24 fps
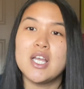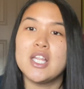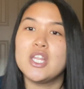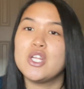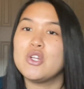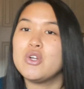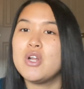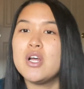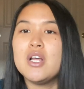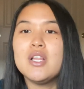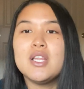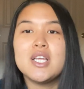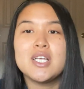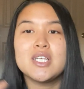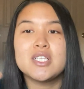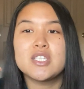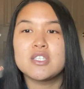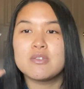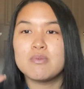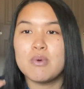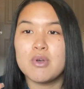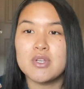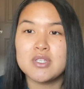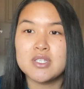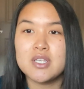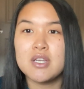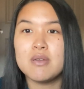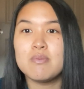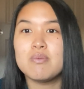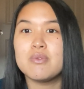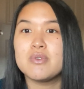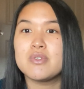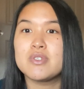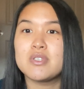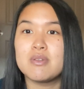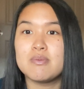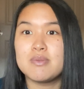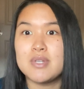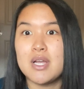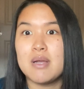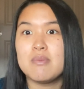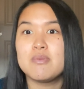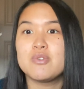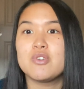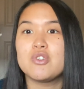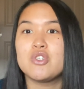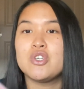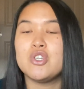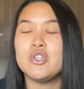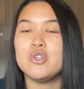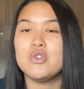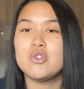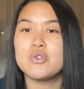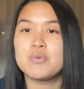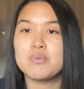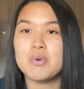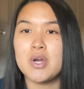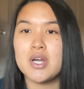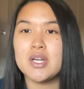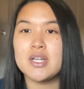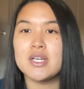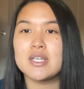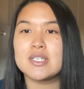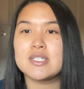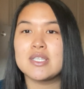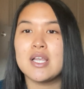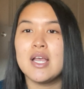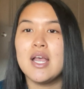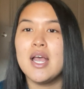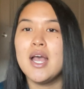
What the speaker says: And they're not like small samples, sometimes they're huge products.